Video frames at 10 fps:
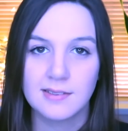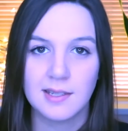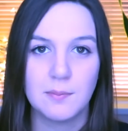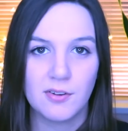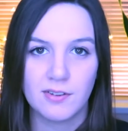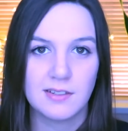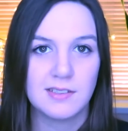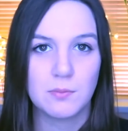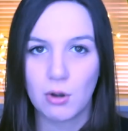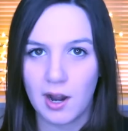Skin
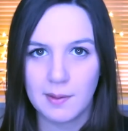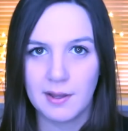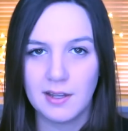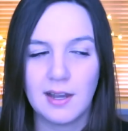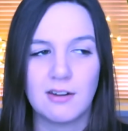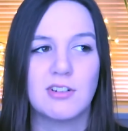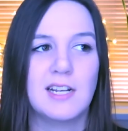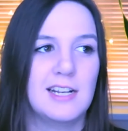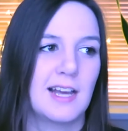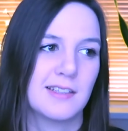Perfecting Primer. I
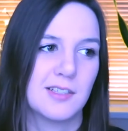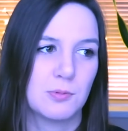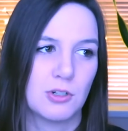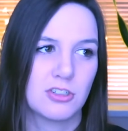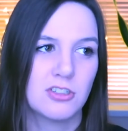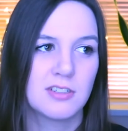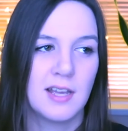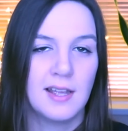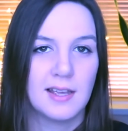really like this product.